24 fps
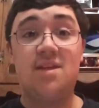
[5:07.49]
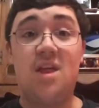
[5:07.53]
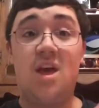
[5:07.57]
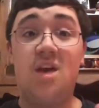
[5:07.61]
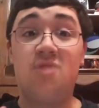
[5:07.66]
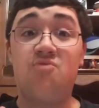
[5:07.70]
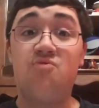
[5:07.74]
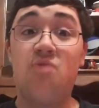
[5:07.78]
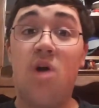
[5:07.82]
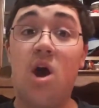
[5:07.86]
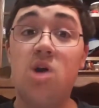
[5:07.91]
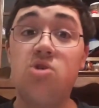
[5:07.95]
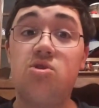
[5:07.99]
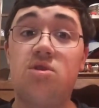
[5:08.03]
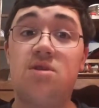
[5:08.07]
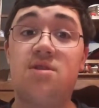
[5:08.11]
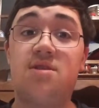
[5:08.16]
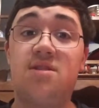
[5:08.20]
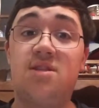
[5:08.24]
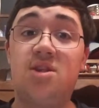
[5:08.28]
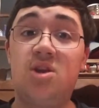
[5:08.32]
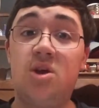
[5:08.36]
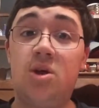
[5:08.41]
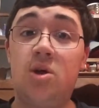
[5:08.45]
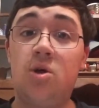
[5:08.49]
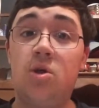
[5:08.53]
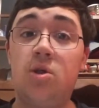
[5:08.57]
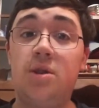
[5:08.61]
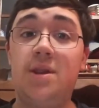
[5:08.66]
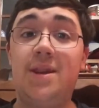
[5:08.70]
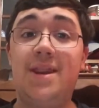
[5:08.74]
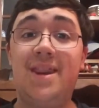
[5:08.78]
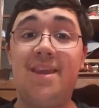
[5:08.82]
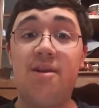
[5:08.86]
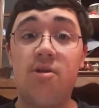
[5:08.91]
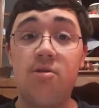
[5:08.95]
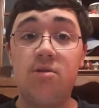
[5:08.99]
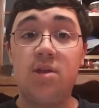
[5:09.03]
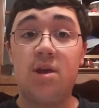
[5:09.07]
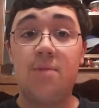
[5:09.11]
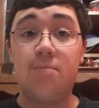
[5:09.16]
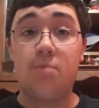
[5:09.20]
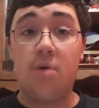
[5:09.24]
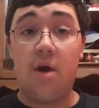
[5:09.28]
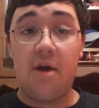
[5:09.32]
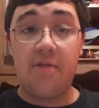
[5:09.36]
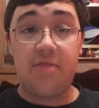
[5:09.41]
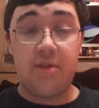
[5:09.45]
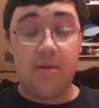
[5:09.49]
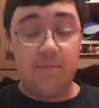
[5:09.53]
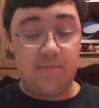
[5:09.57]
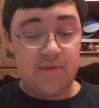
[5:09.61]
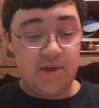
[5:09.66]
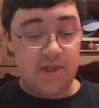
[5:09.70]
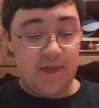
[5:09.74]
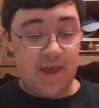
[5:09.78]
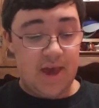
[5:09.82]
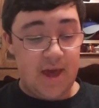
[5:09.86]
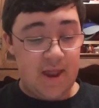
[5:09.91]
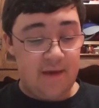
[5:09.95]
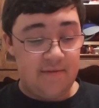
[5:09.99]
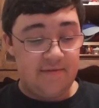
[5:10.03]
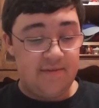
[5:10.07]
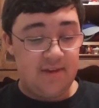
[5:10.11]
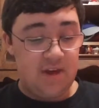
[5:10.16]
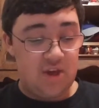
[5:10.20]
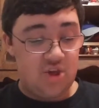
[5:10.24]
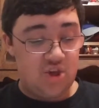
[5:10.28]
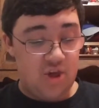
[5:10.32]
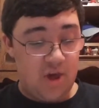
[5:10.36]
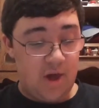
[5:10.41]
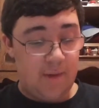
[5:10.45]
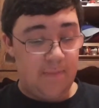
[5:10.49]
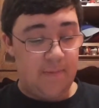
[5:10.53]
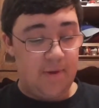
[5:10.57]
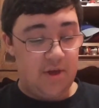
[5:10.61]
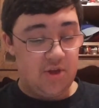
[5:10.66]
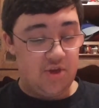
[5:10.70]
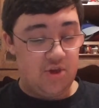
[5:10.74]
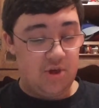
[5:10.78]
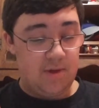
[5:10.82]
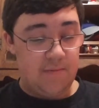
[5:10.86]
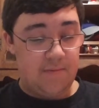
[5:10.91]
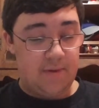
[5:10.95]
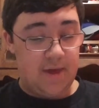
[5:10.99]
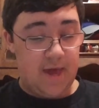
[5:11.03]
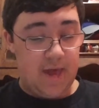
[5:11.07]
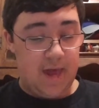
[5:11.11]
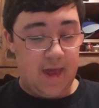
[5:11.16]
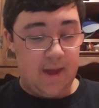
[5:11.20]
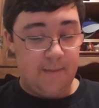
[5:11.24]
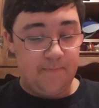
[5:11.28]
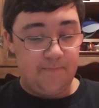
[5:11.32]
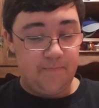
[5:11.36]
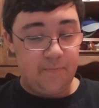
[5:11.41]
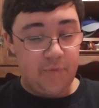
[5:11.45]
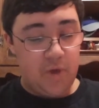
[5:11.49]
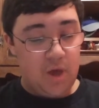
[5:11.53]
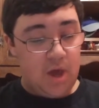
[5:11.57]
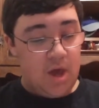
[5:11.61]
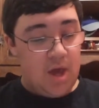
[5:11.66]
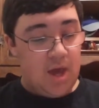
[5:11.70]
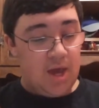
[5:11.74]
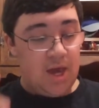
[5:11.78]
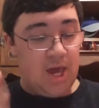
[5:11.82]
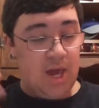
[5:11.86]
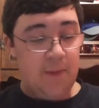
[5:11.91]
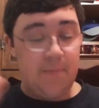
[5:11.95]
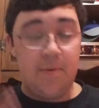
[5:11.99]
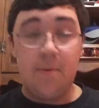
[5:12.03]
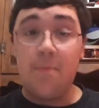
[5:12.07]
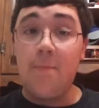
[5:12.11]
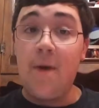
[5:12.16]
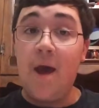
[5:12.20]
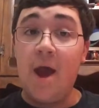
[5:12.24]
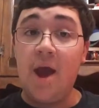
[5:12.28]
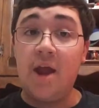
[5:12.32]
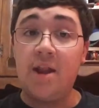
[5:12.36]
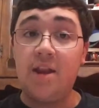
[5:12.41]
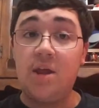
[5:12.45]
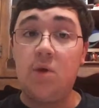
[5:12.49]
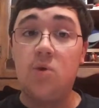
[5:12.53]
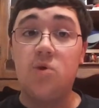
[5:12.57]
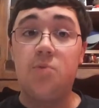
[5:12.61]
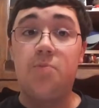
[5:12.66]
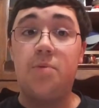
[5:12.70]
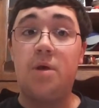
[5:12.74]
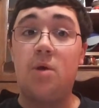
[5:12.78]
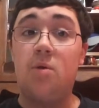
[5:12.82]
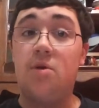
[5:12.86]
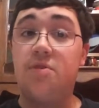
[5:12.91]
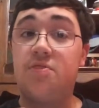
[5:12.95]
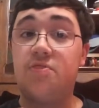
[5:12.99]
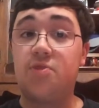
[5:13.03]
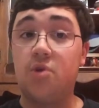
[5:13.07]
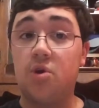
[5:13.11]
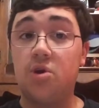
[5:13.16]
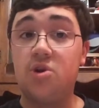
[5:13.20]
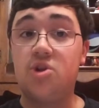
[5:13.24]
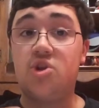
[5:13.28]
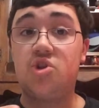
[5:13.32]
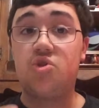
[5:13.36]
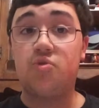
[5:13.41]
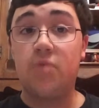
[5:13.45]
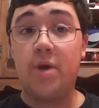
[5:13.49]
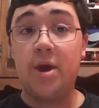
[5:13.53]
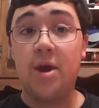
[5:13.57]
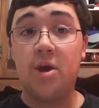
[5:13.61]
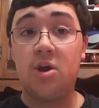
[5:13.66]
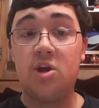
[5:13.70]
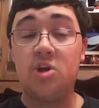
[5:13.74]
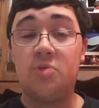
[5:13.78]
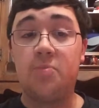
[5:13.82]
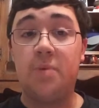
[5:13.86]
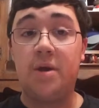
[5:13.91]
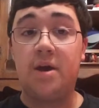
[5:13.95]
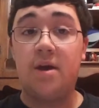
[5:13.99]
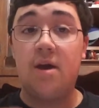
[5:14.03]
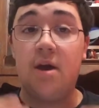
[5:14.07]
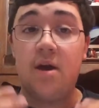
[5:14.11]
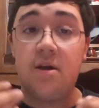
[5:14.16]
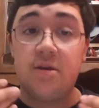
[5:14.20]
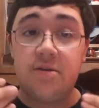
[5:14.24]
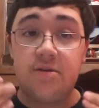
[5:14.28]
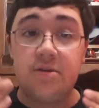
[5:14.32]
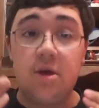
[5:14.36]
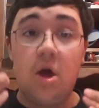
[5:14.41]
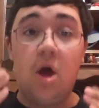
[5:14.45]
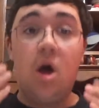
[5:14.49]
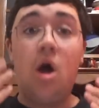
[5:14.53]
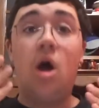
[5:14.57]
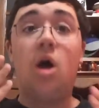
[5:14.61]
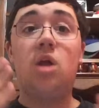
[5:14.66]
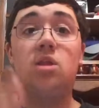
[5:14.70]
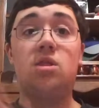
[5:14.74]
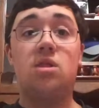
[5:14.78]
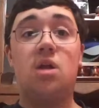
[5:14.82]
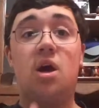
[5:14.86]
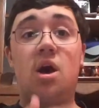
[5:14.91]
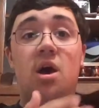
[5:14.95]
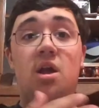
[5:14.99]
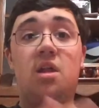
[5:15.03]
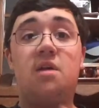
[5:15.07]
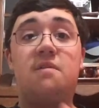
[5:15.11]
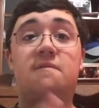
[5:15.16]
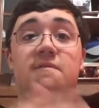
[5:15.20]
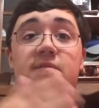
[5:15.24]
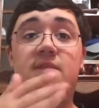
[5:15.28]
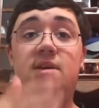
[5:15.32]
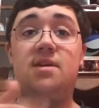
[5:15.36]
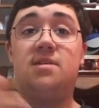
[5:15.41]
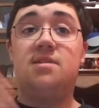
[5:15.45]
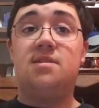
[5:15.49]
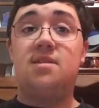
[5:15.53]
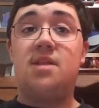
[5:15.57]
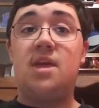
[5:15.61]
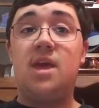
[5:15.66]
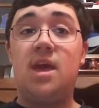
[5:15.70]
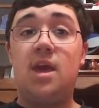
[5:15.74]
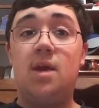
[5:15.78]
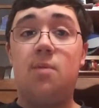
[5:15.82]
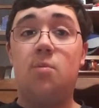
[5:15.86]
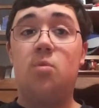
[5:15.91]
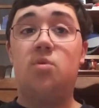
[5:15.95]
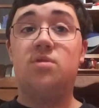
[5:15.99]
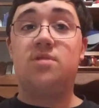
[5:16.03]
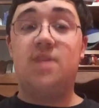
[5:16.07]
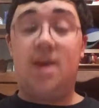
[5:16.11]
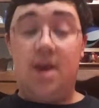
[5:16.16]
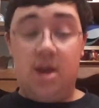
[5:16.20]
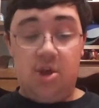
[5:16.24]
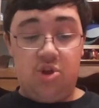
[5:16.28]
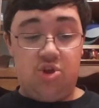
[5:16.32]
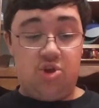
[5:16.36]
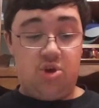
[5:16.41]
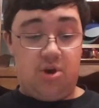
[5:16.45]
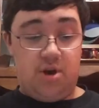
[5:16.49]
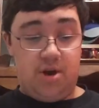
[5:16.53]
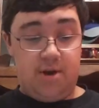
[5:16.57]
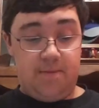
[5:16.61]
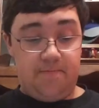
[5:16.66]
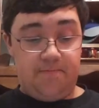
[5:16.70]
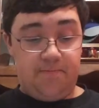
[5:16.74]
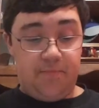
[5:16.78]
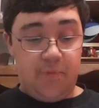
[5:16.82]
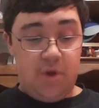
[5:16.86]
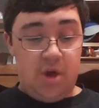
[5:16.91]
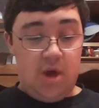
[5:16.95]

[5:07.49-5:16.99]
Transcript: And Rodgers still nearly brought them to the NFC Championship game. Keep in mind, he was playing with third stringers because a lot of his team was injured.